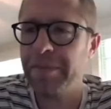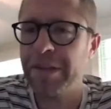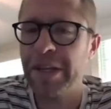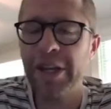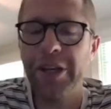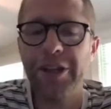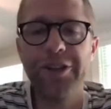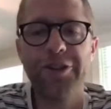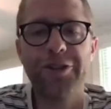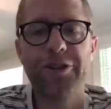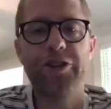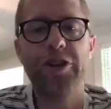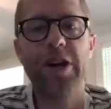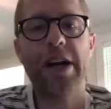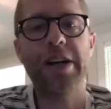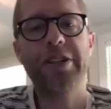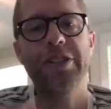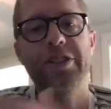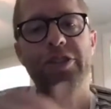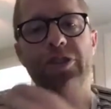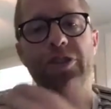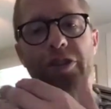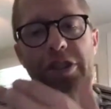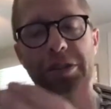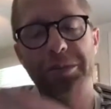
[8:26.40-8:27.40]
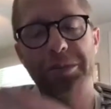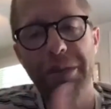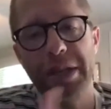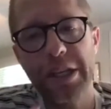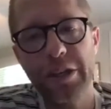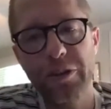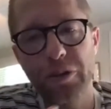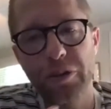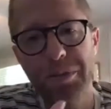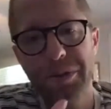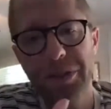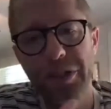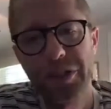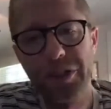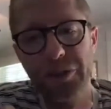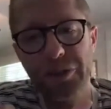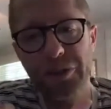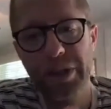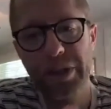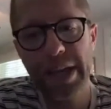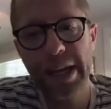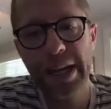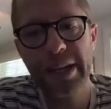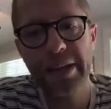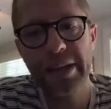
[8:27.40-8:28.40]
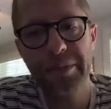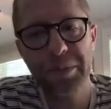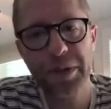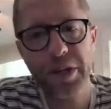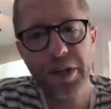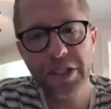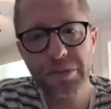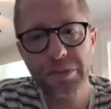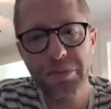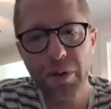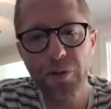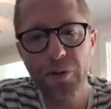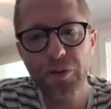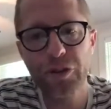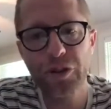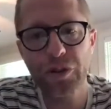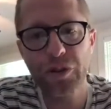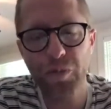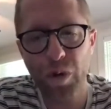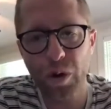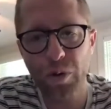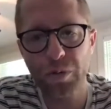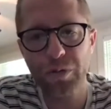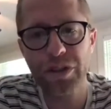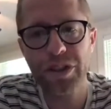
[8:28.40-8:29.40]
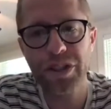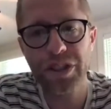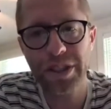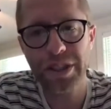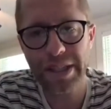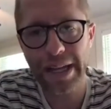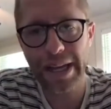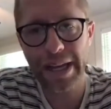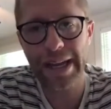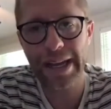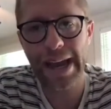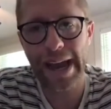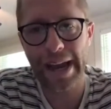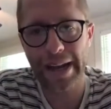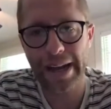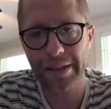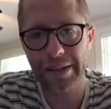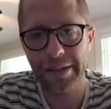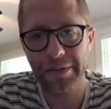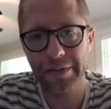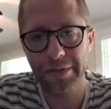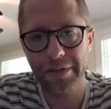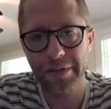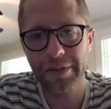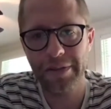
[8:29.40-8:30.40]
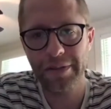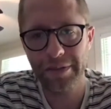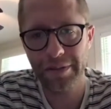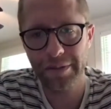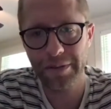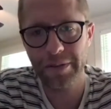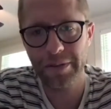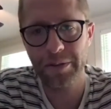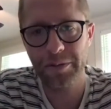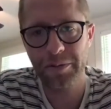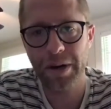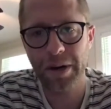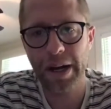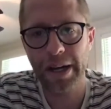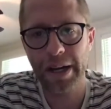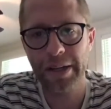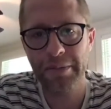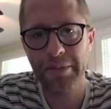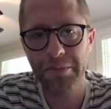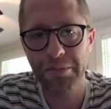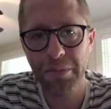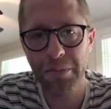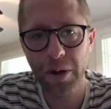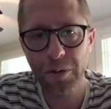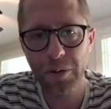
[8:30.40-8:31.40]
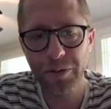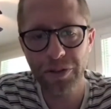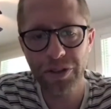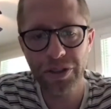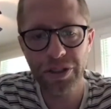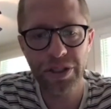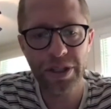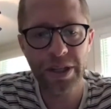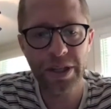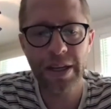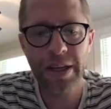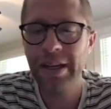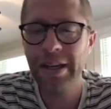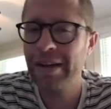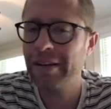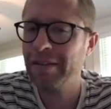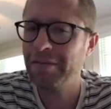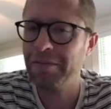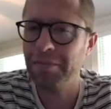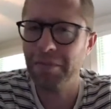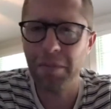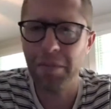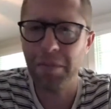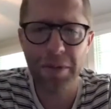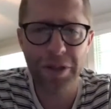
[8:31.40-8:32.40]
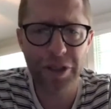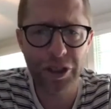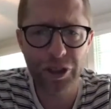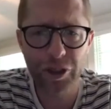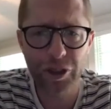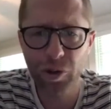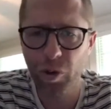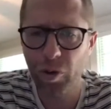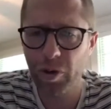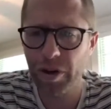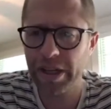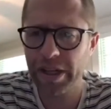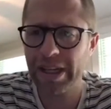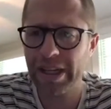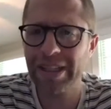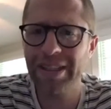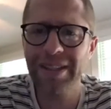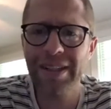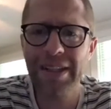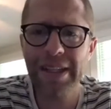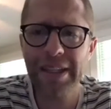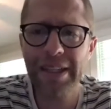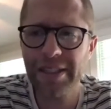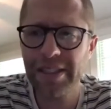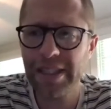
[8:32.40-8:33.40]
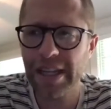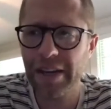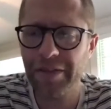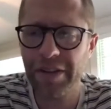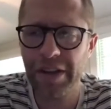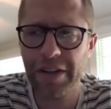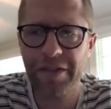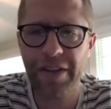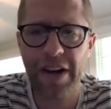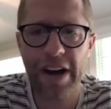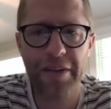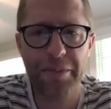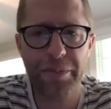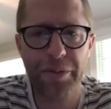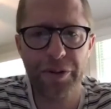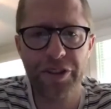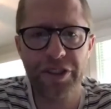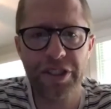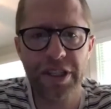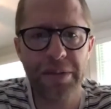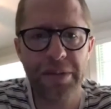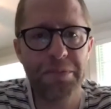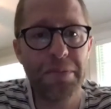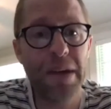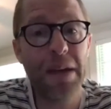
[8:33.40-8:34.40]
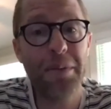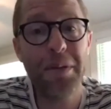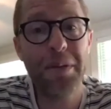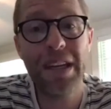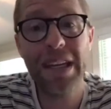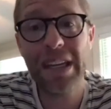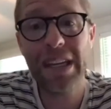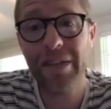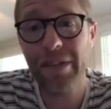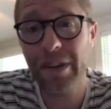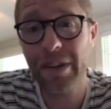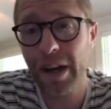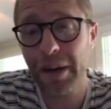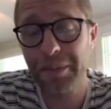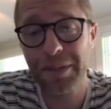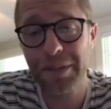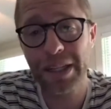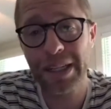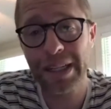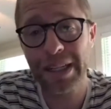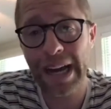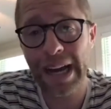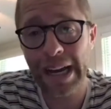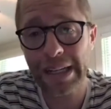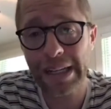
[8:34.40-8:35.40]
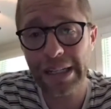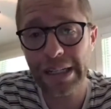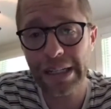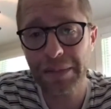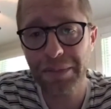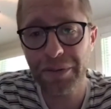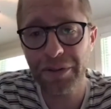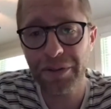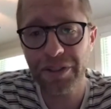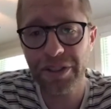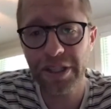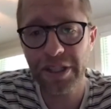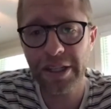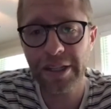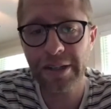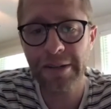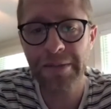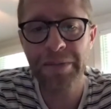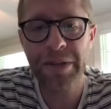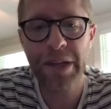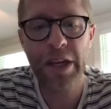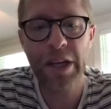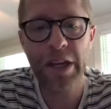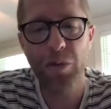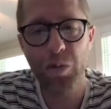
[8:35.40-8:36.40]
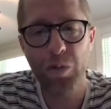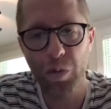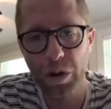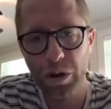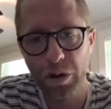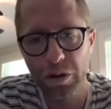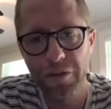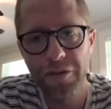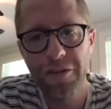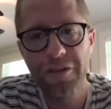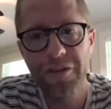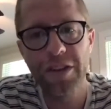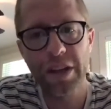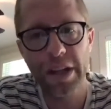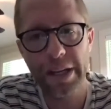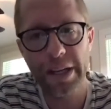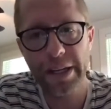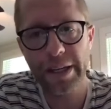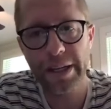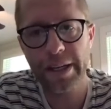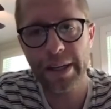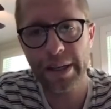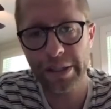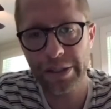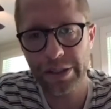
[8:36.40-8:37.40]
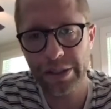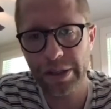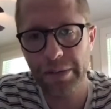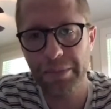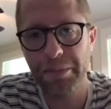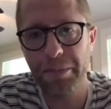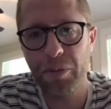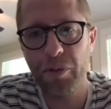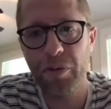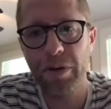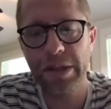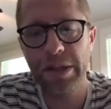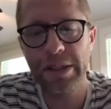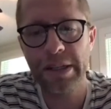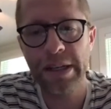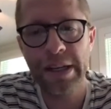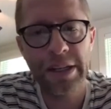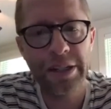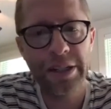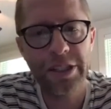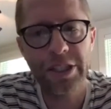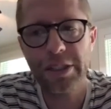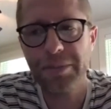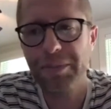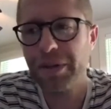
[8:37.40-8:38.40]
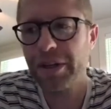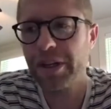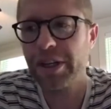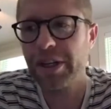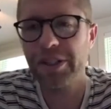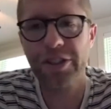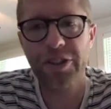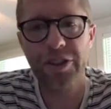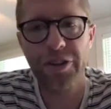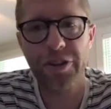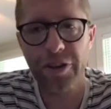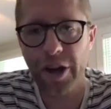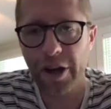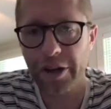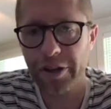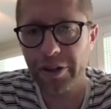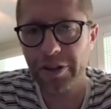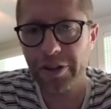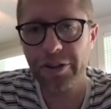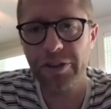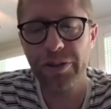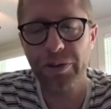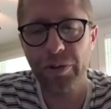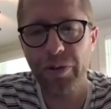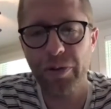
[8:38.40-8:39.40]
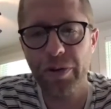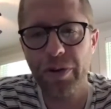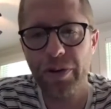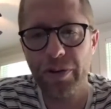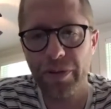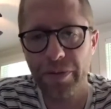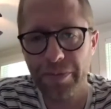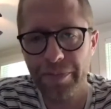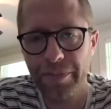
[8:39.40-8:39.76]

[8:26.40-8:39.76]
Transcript: You're trying to start as many groups as you can because most won't stay active, right? Majority, at least 75%, maybe even up to 90% will flake at some point just because they're not good soil,